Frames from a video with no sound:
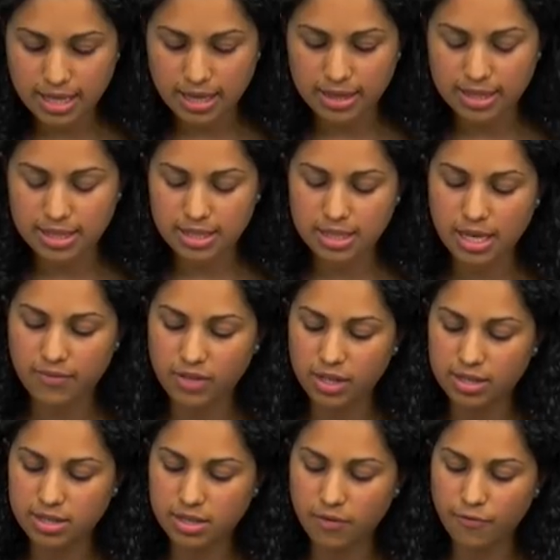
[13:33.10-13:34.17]
and this is giving
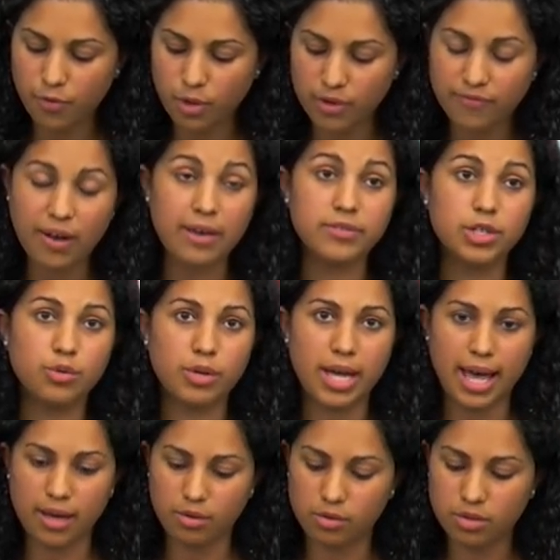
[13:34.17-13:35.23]
us a 45-degree
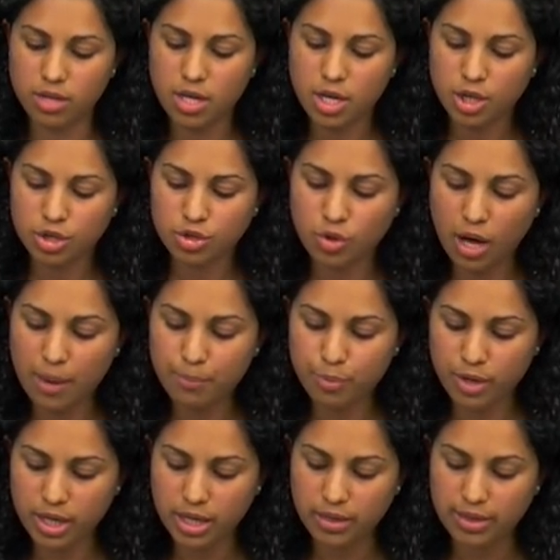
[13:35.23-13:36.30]
angle. So I'm
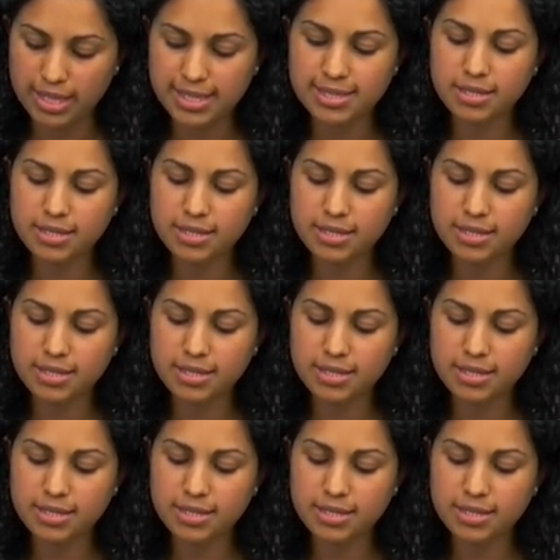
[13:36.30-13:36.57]
bringing this